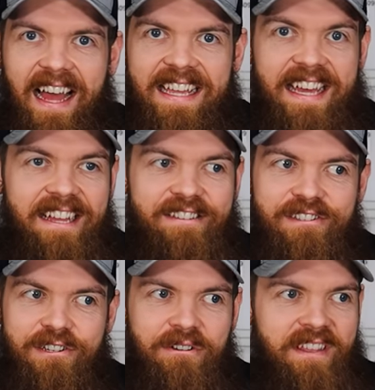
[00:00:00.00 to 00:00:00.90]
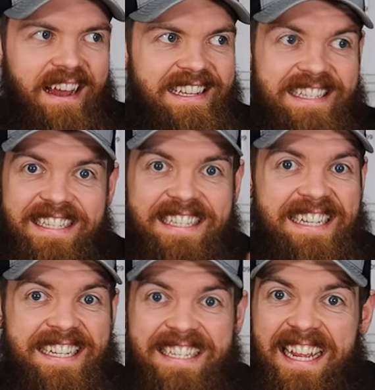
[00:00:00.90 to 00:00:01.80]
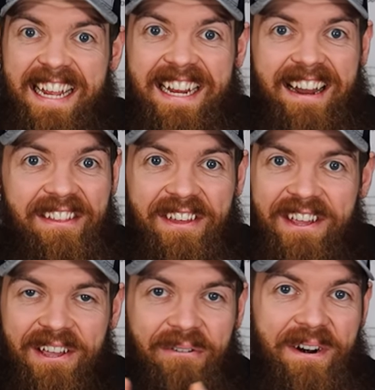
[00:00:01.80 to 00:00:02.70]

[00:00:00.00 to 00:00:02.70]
I guess, 2016, I think,